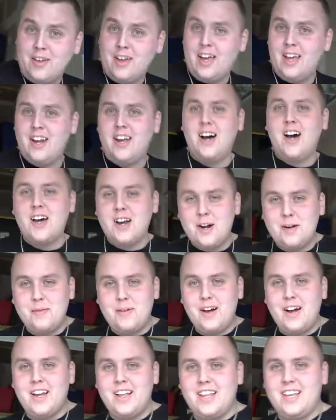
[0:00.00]
man. I know. Autopilot.
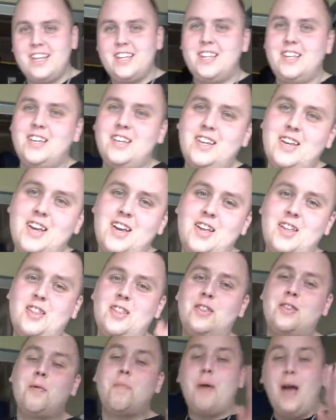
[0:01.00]
One storage units.
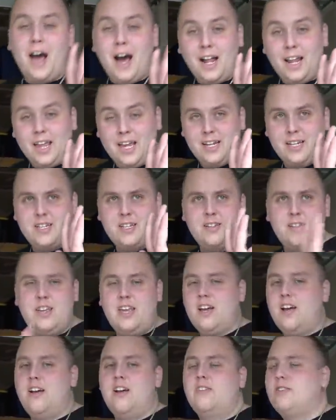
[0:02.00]
The pallet.
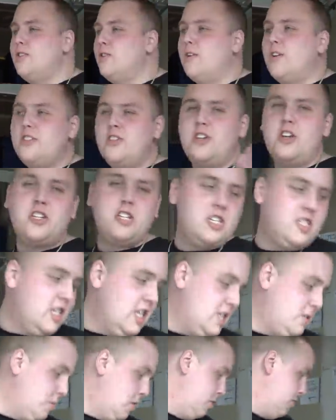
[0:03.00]
Yeah, storage units.
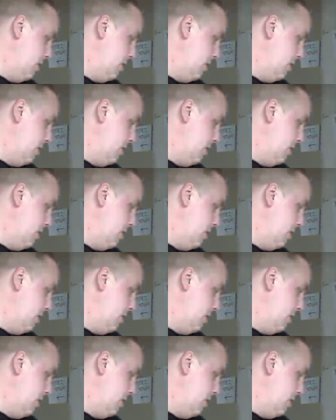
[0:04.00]
This would